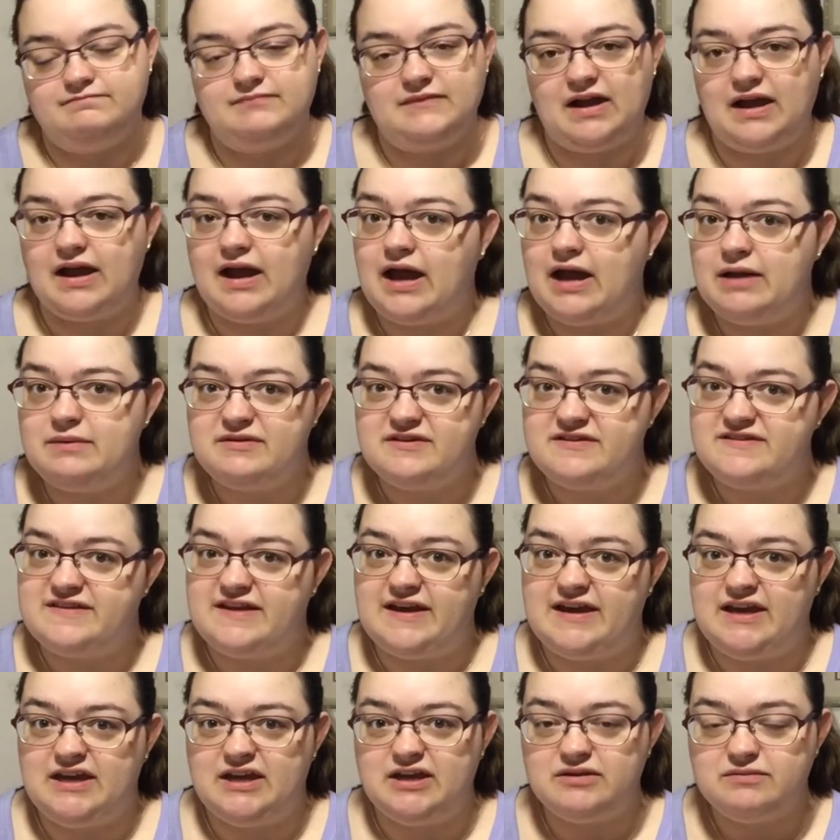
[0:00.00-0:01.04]
I'm just
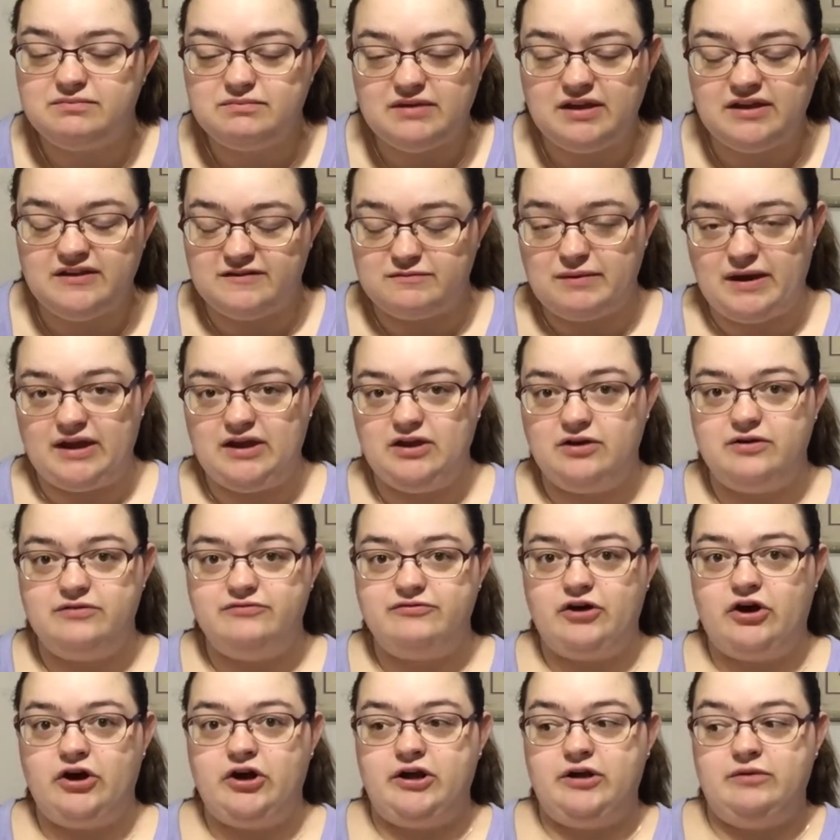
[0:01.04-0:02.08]
saying, it's my
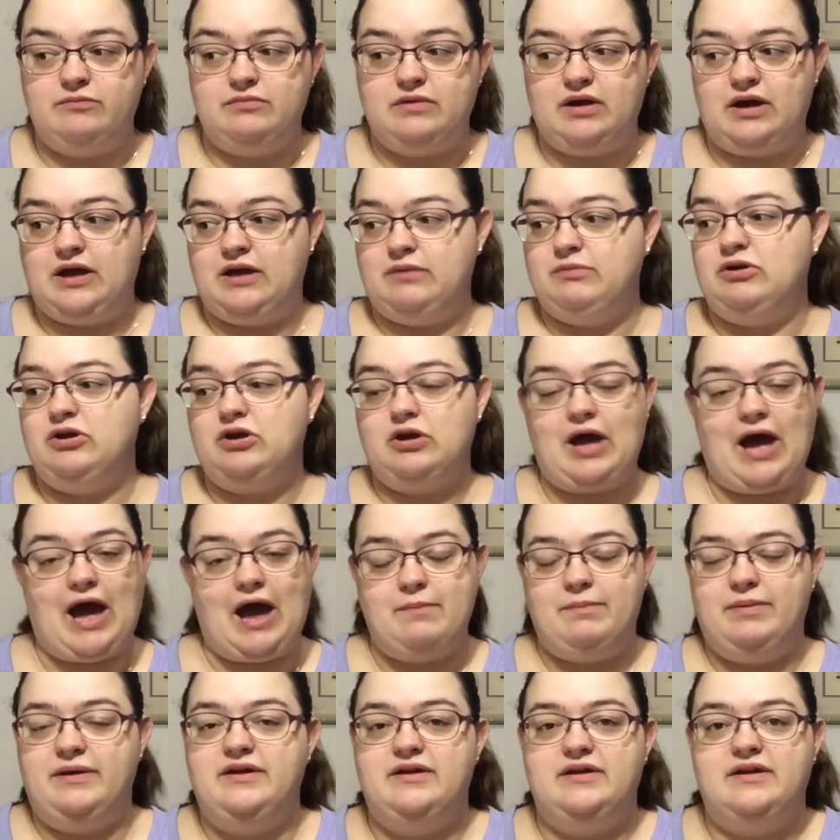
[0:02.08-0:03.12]
UFO. I'm
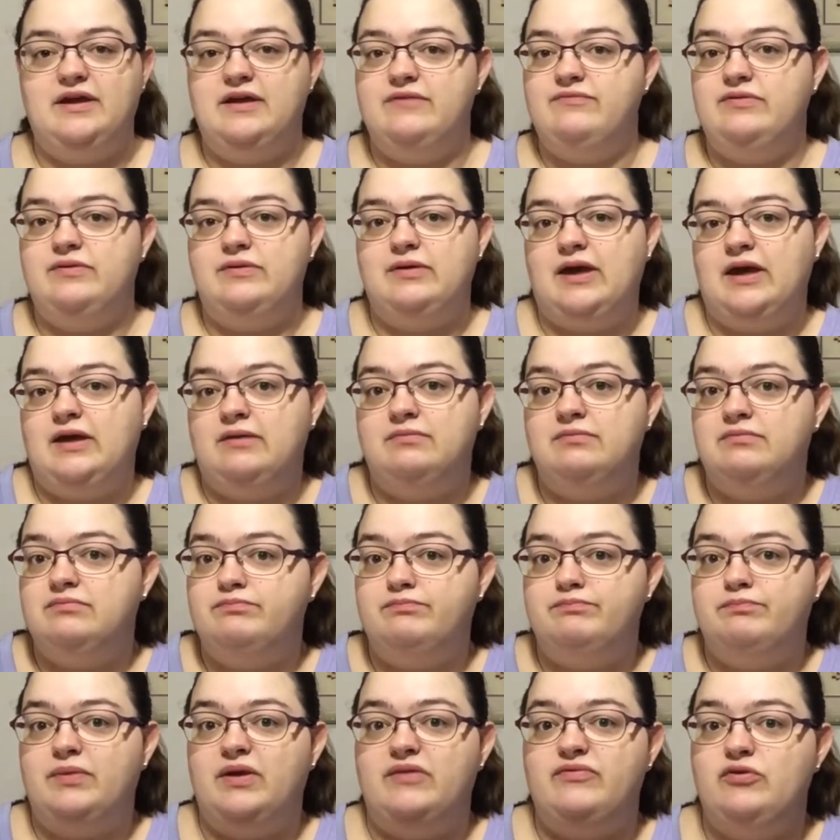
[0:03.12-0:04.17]
happy.
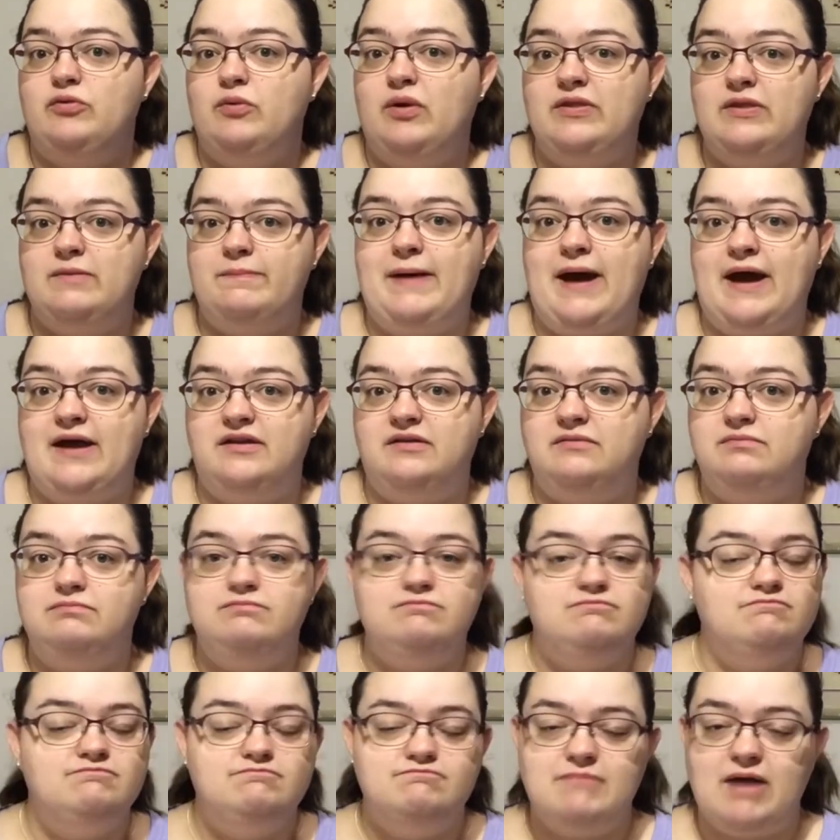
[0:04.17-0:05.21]
If you want the pattern,
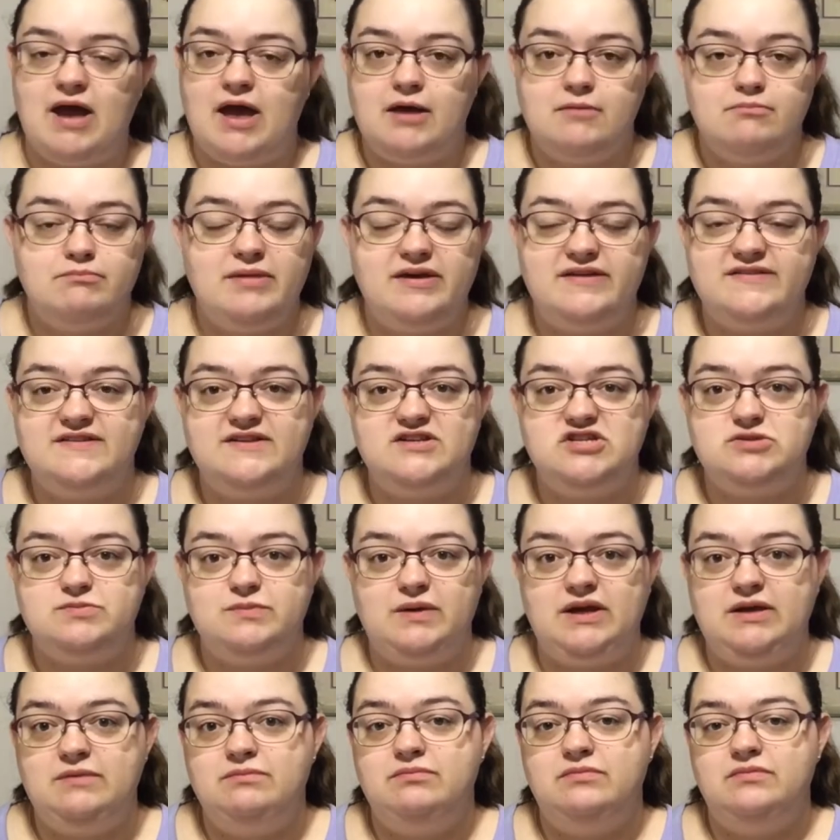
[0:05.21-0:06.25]
message
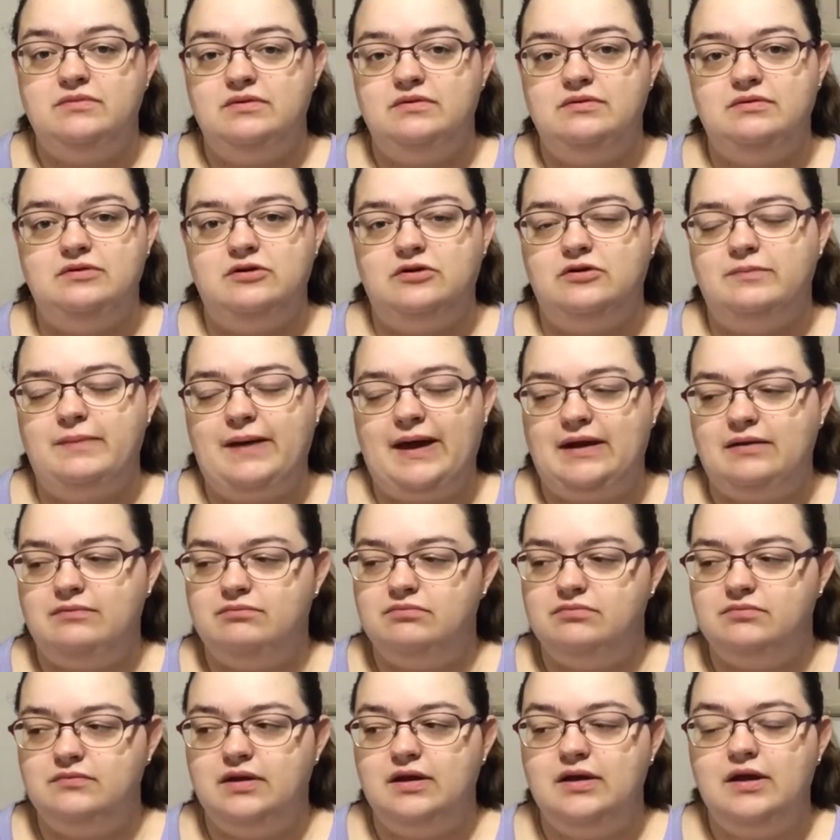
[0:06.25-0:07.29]
me. Not the pattern.
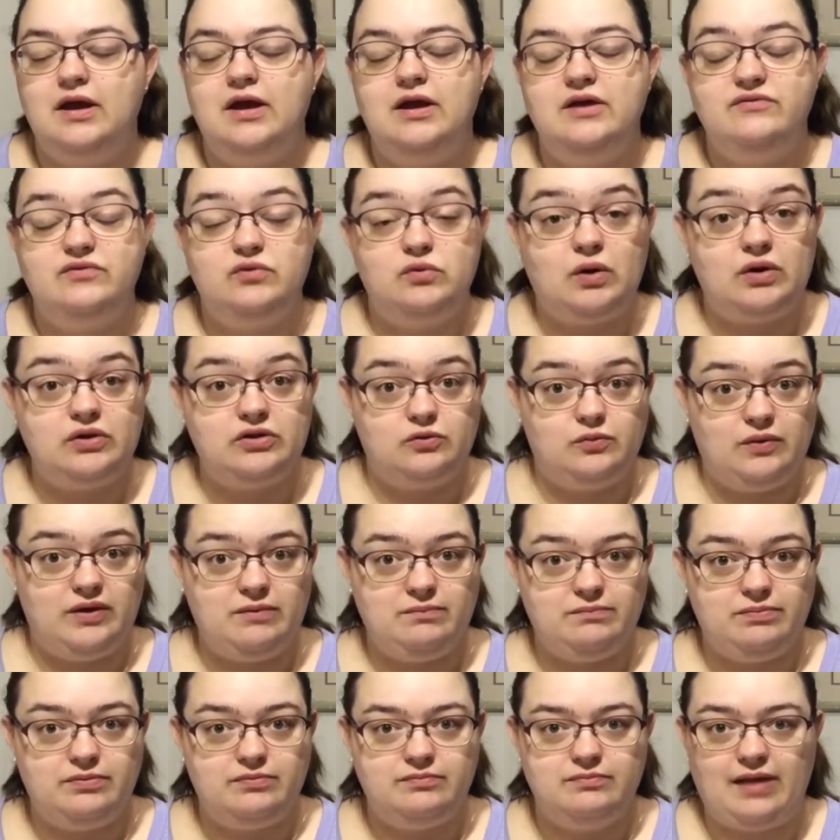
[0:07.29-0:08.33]
If you want the WIP,
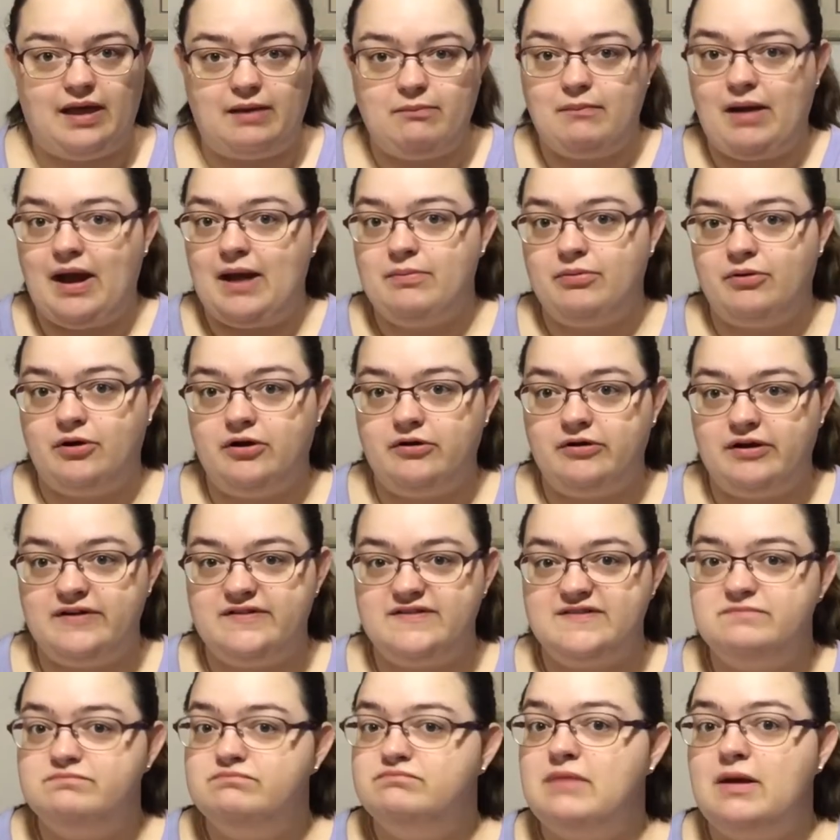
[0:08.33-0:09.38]
like my progress,
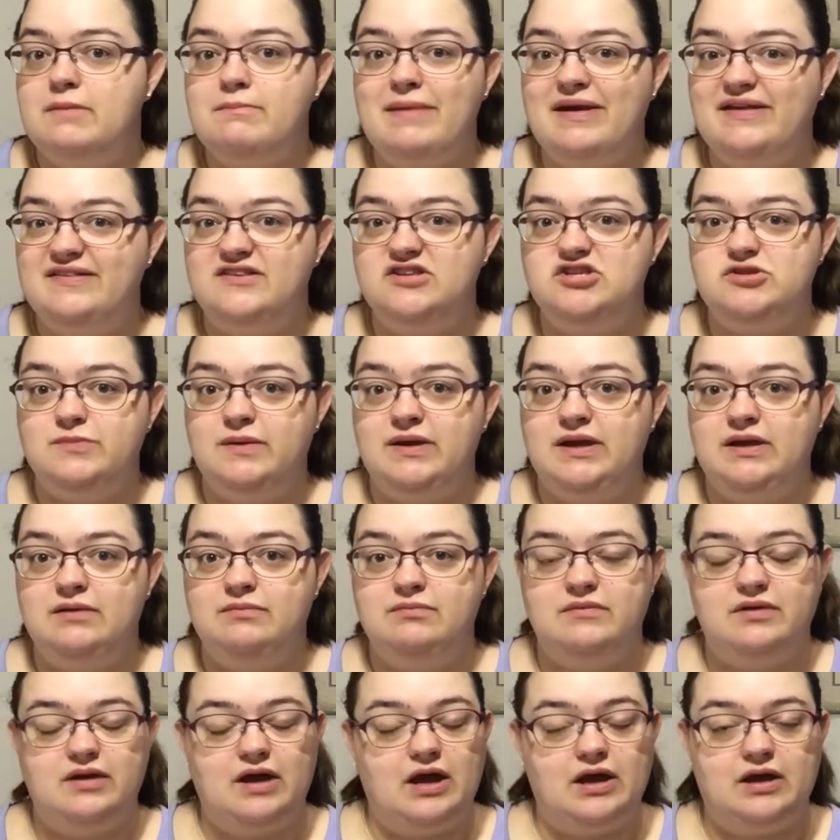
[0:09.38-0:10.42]
message me.
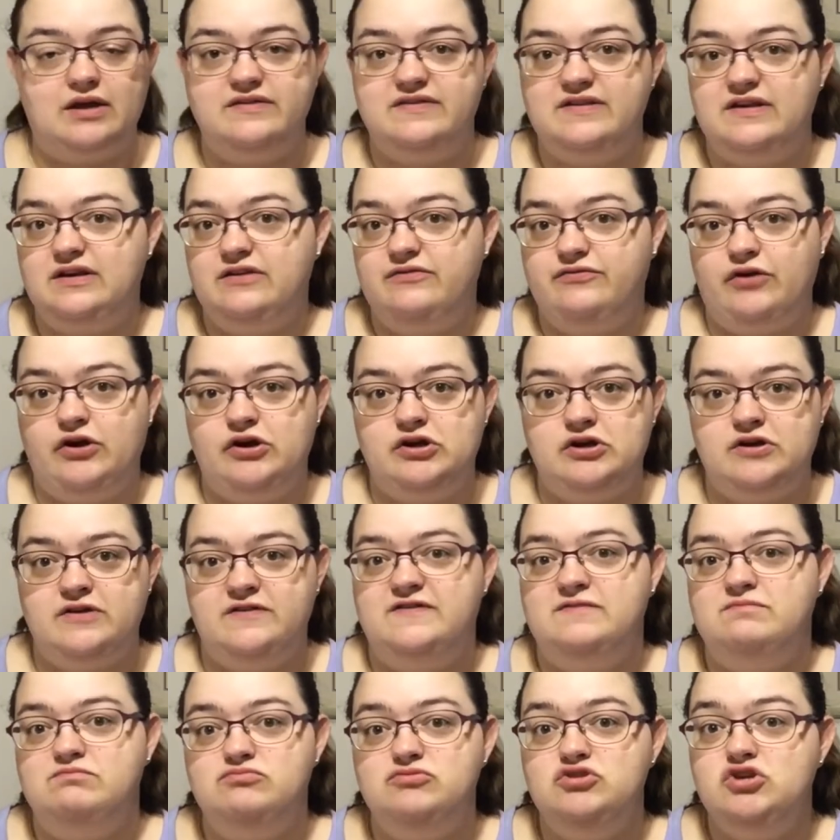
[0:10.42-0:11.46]
I can send you photos.
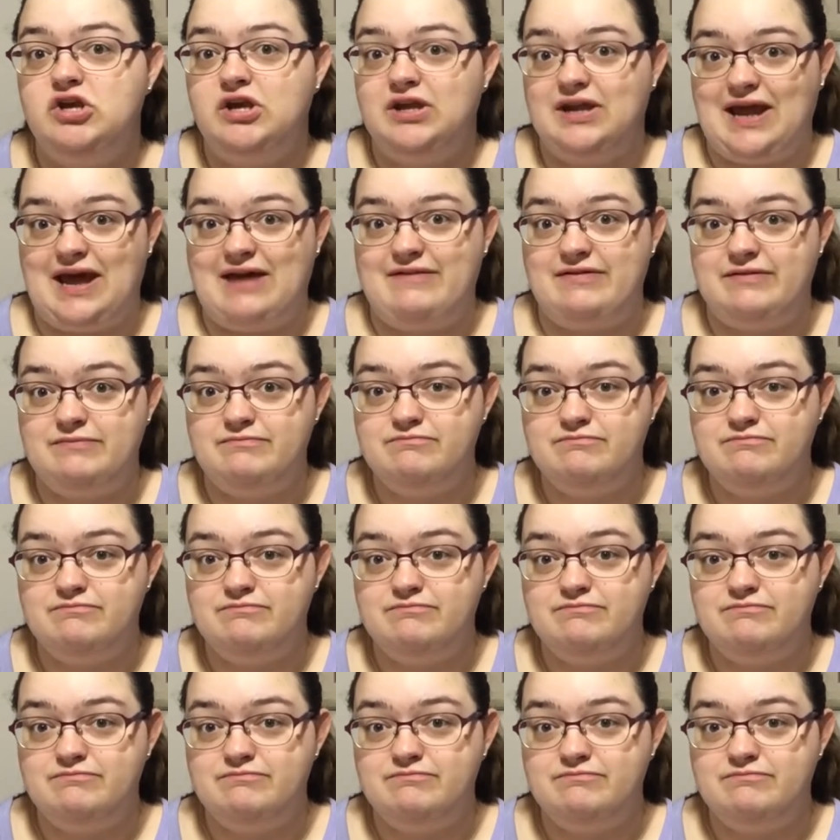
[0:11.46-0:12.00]
You can have it.